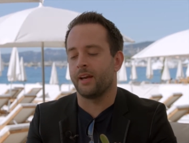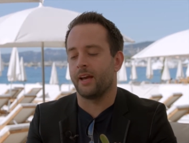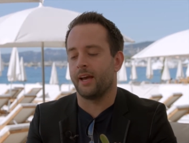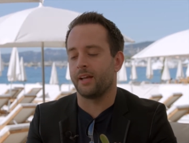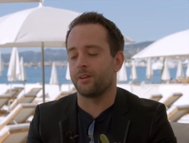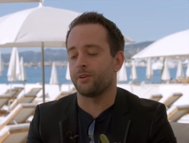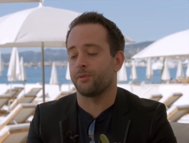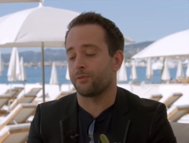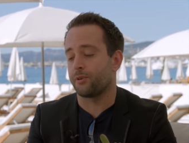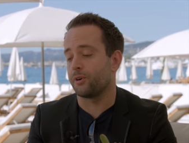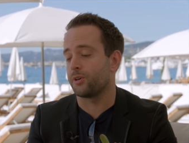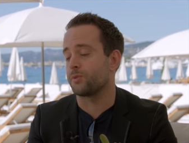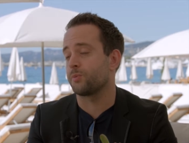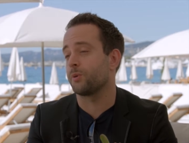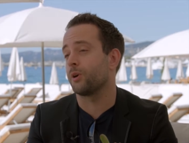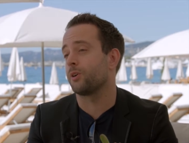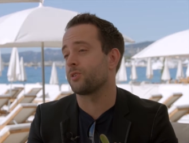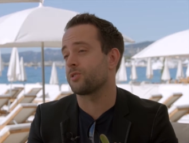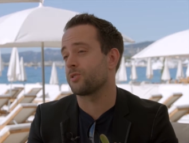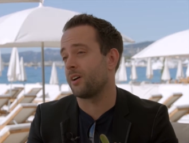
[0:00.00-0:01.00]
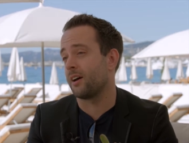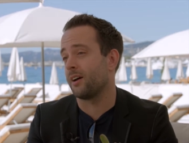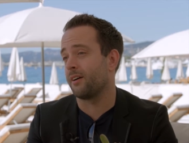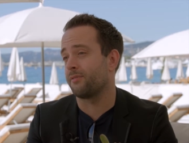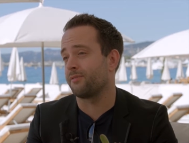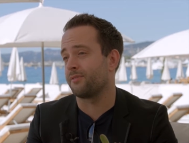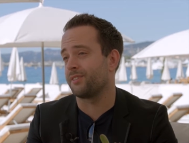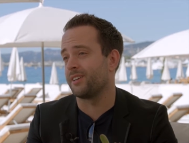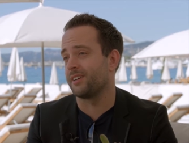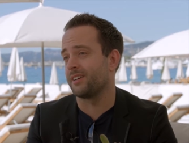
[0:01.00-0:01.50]
And of course, we also have
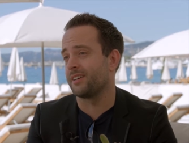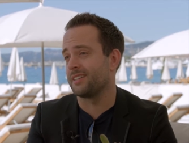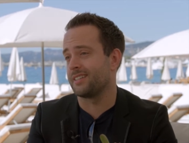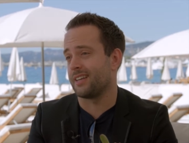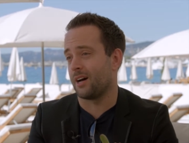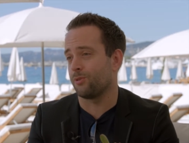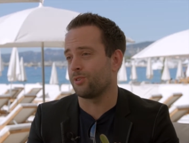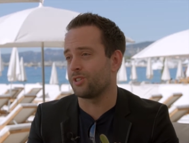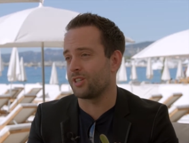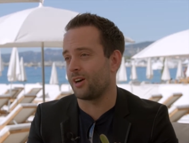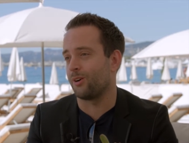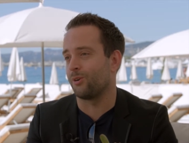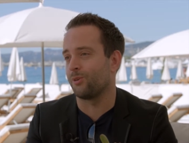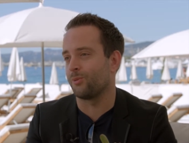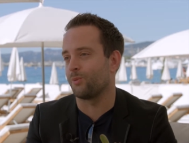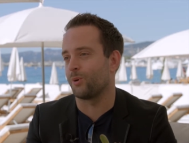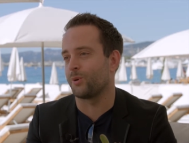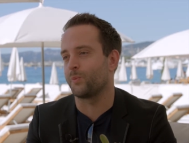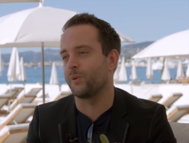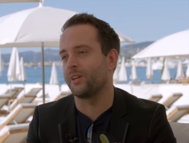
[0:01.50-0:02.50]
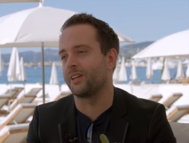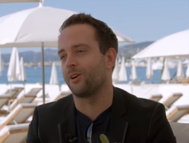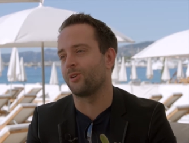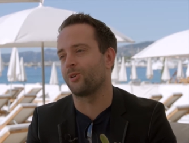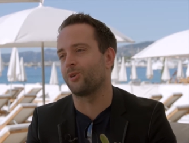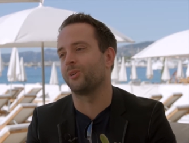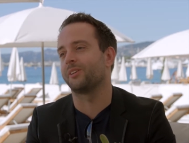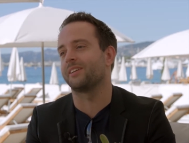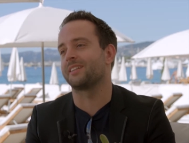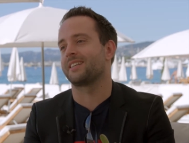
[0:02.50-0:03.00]
the downtown, what we now
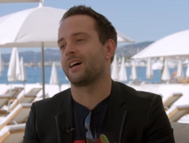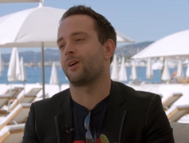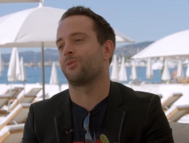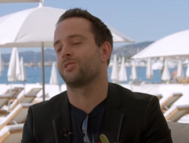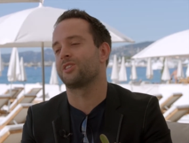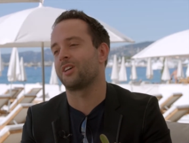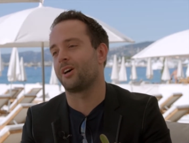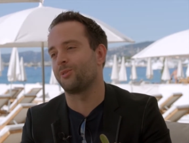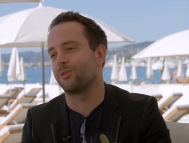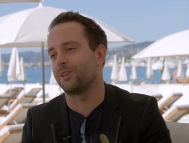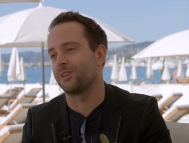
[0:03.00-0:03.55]
call the downtown